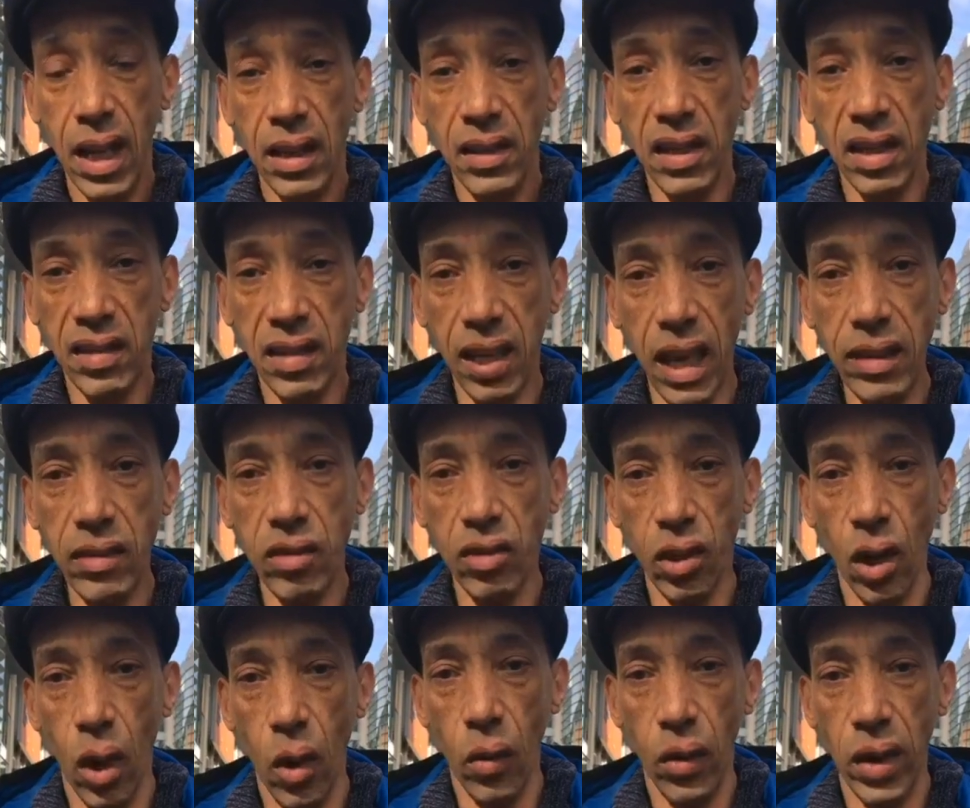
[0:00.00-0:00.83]
They said
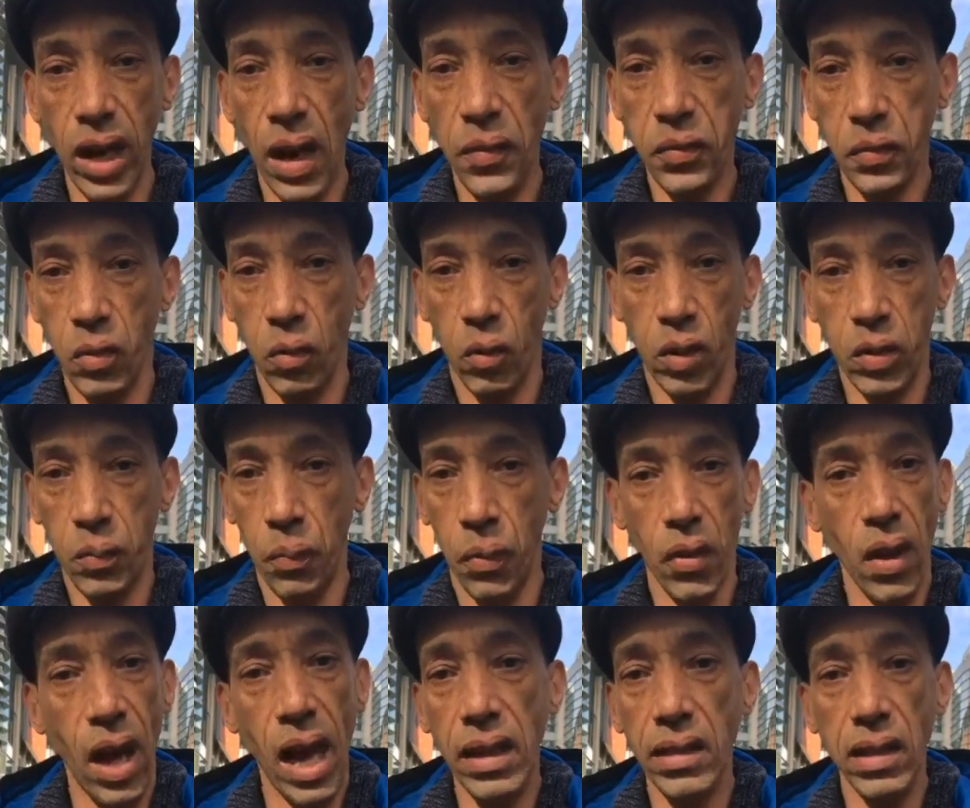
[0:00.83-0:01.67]
sorry afterwards,
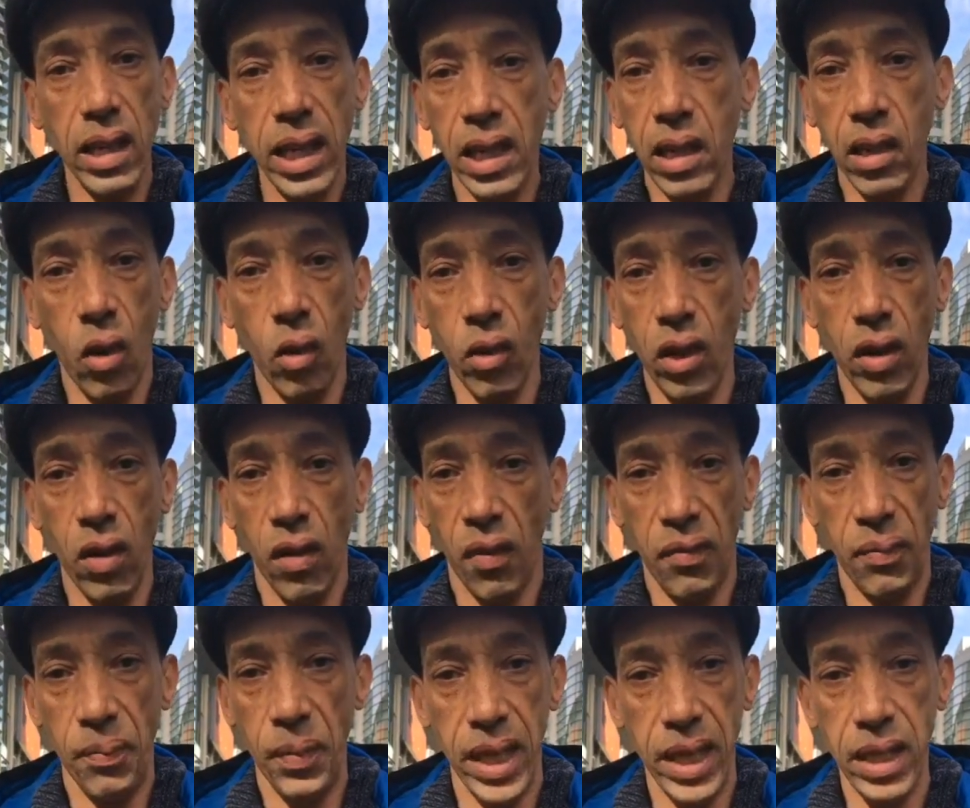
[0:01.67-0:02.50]
but that ain't good
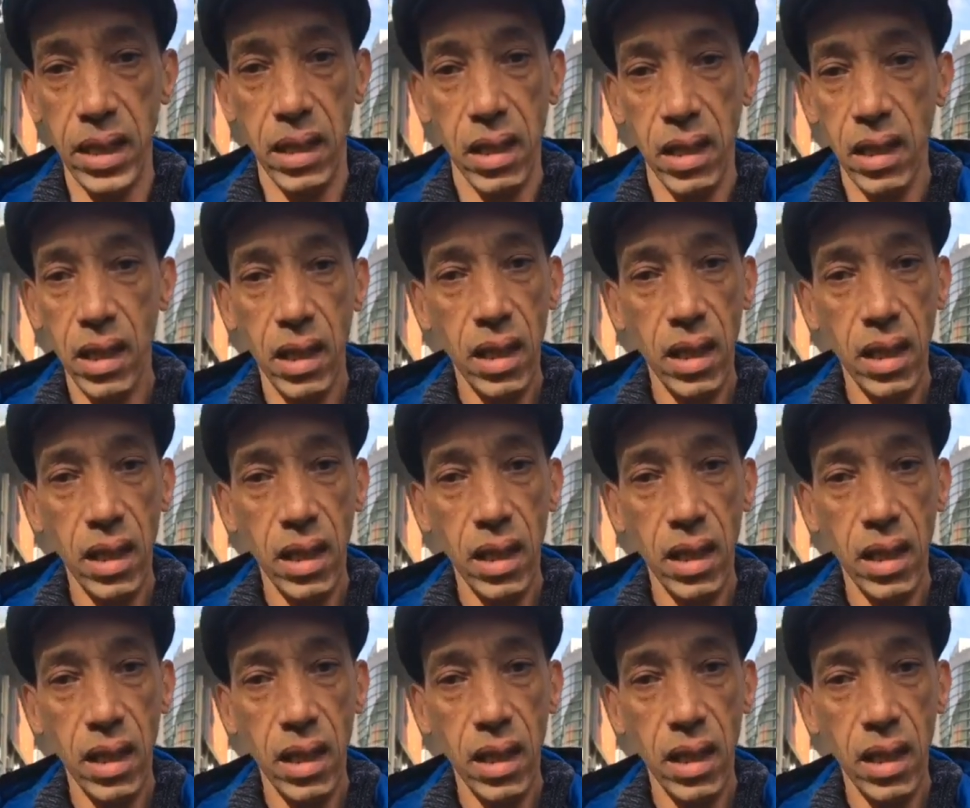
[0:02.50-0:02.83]
enough for me.